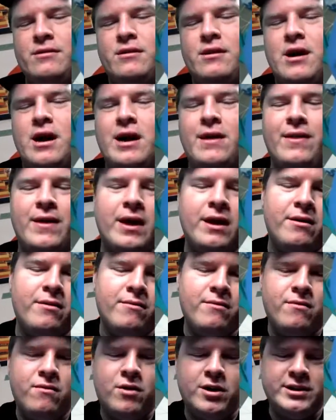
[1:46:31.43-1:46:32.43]
And then
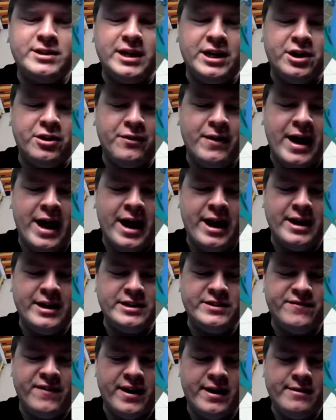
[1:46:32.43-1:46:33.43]
once I do that,
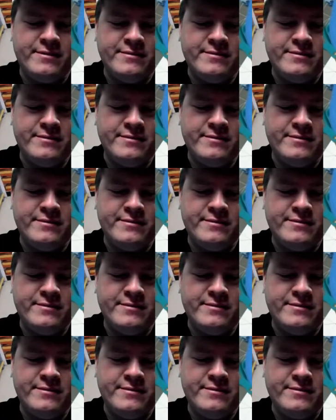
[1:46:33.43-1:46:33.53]
it's fine.